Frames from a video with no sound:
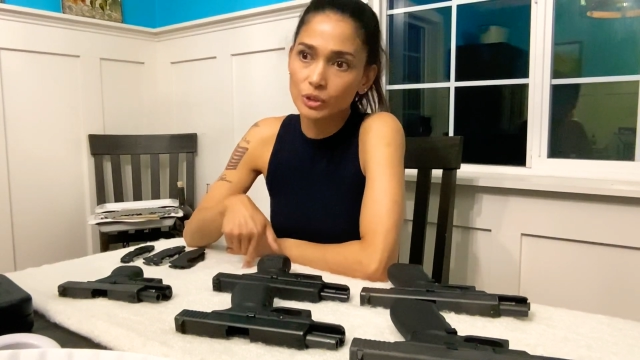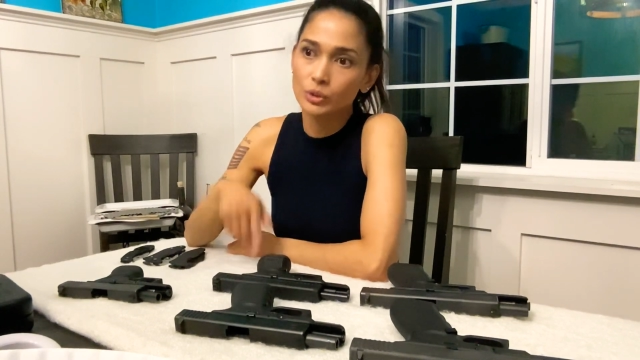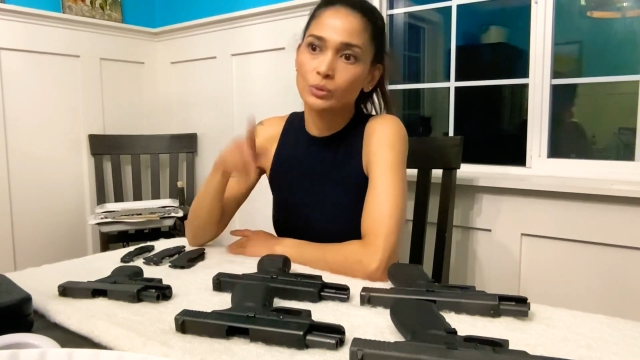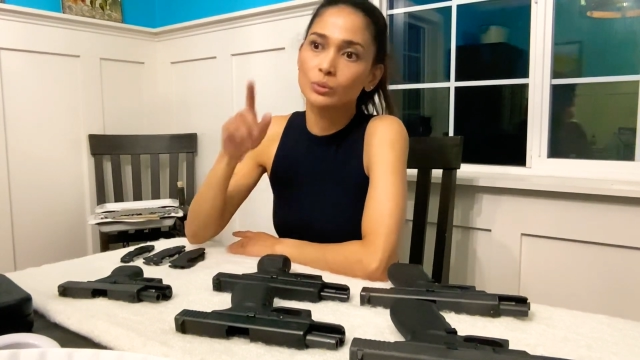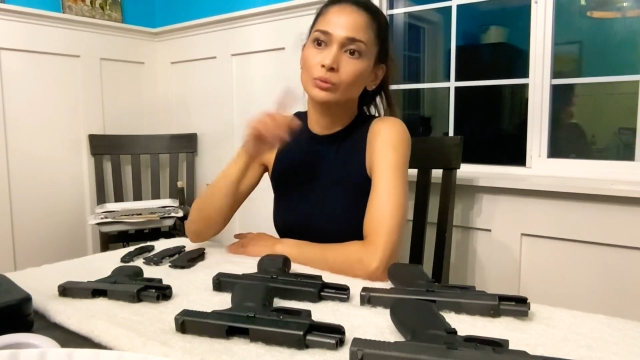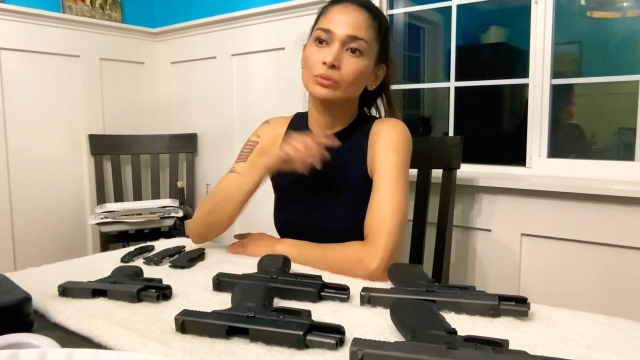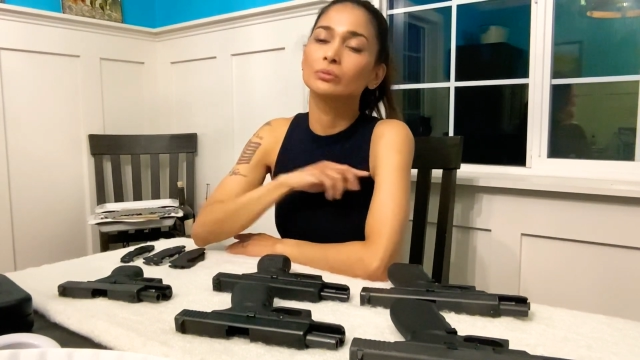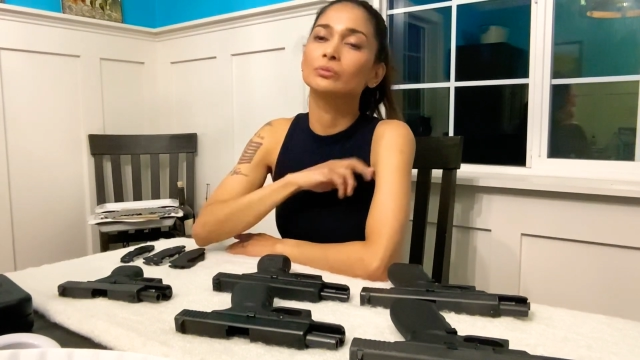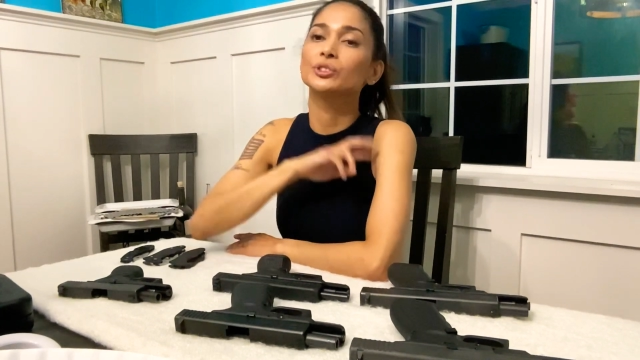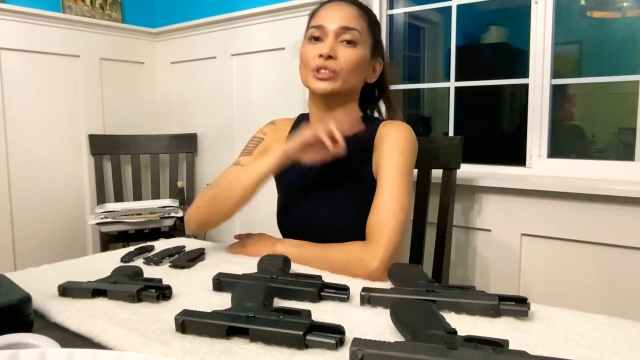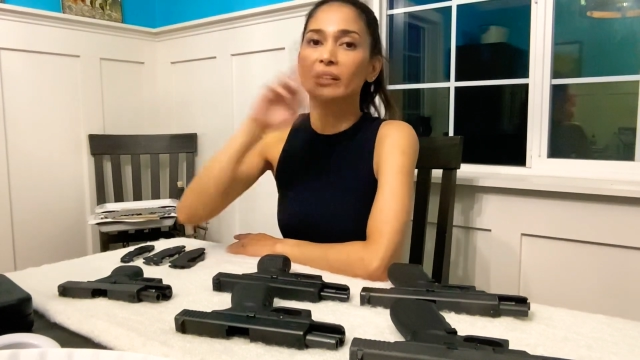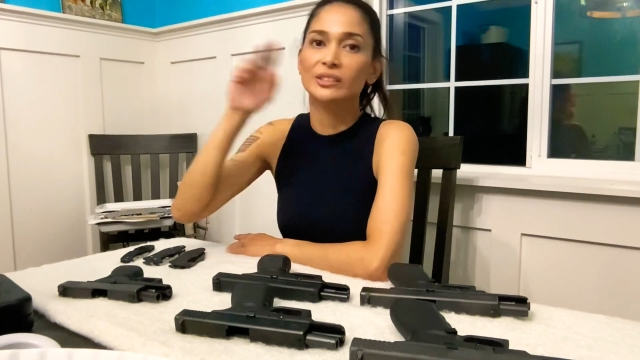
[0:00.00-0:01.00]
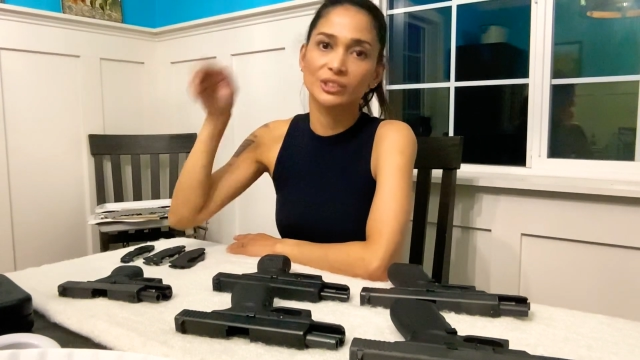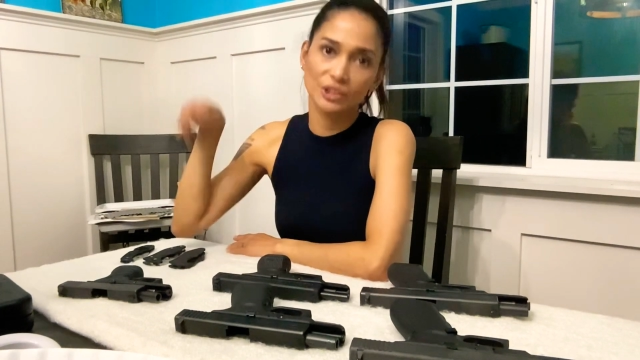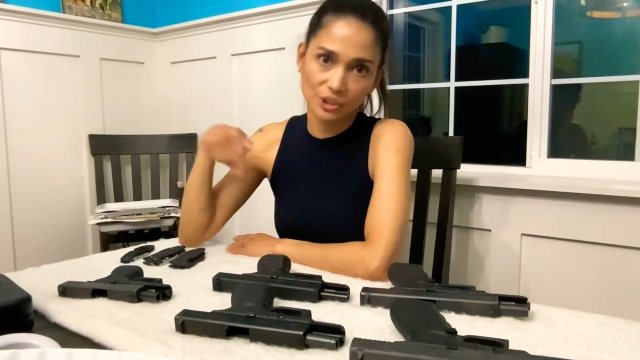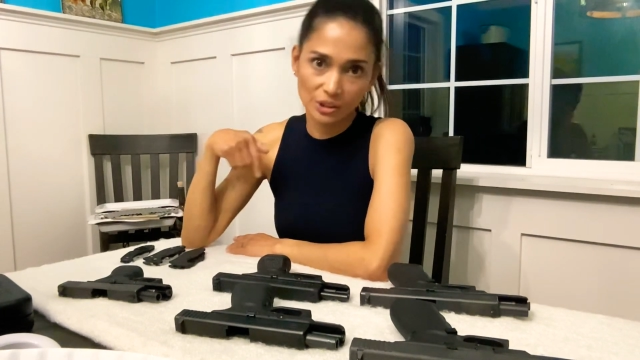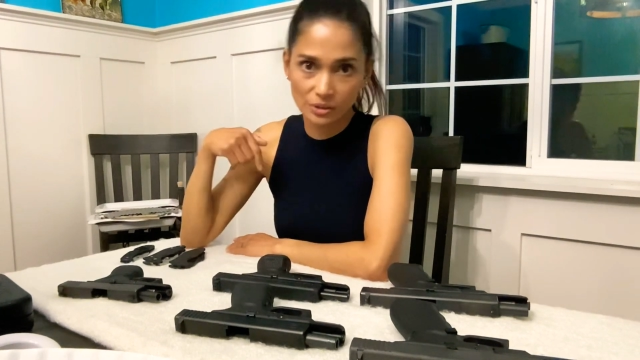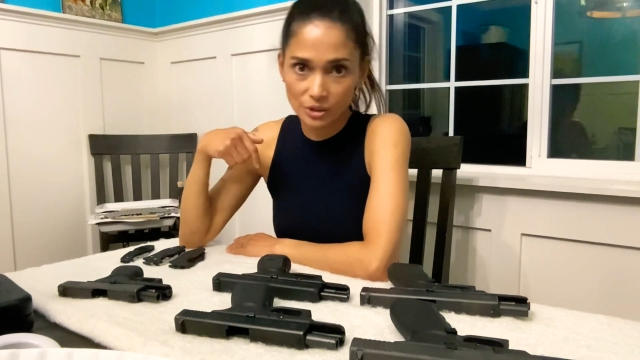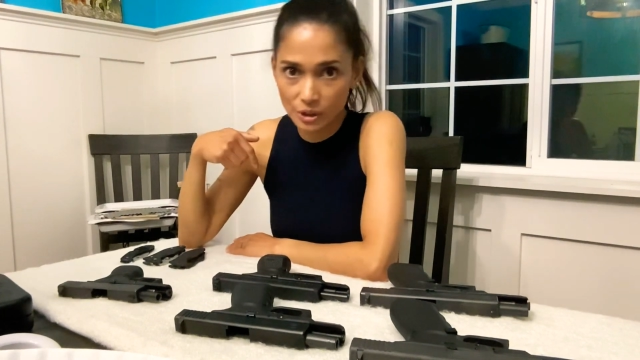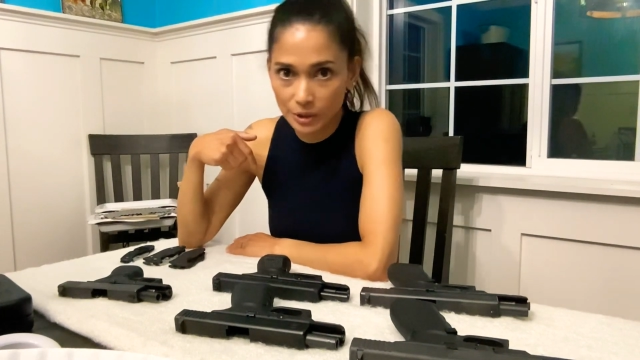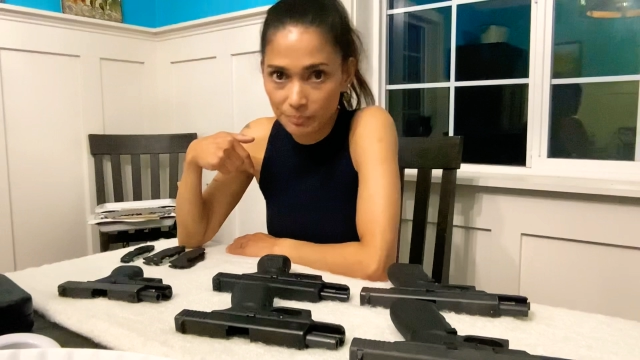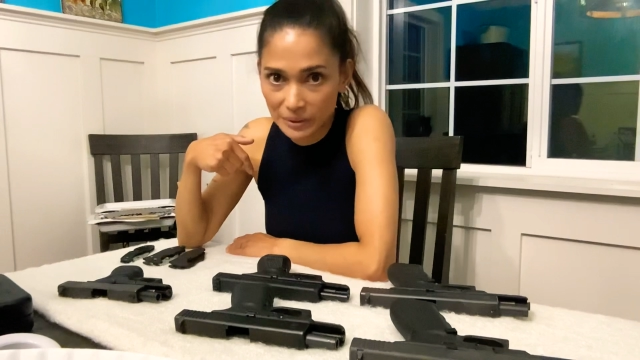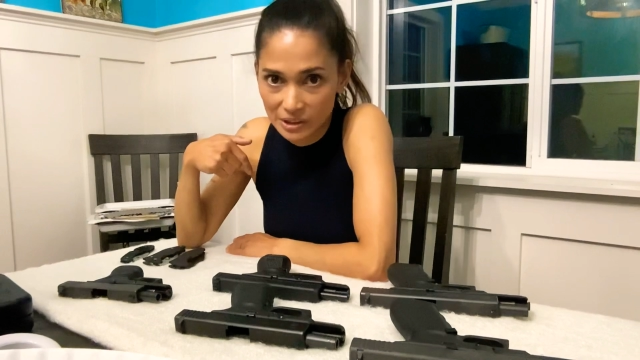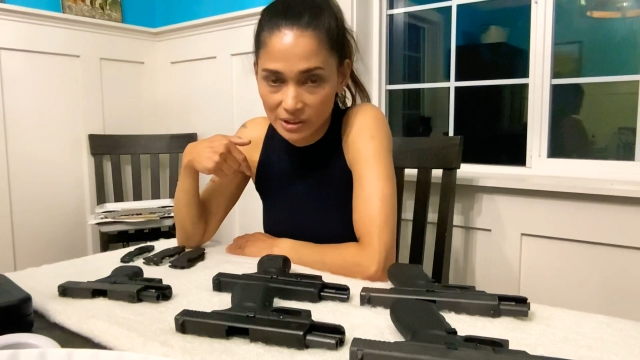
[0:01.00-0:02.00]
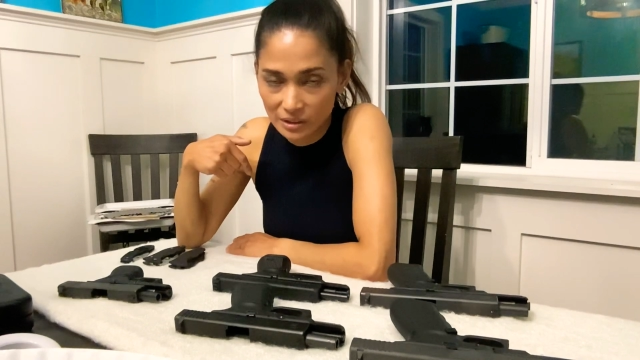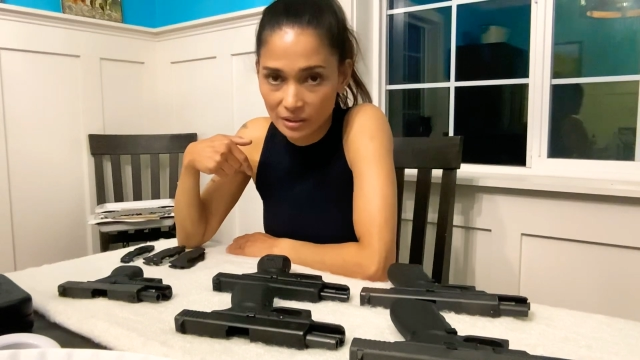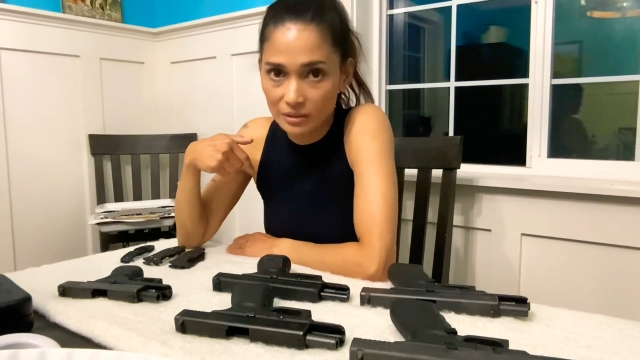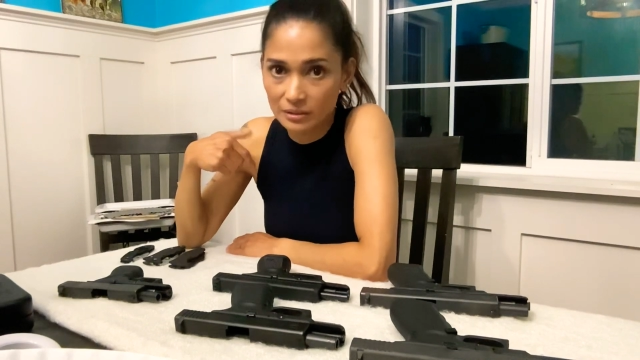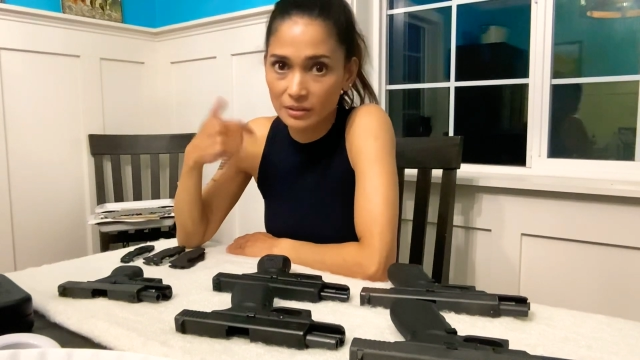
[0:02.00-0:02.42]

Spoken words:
you transition to your pistol.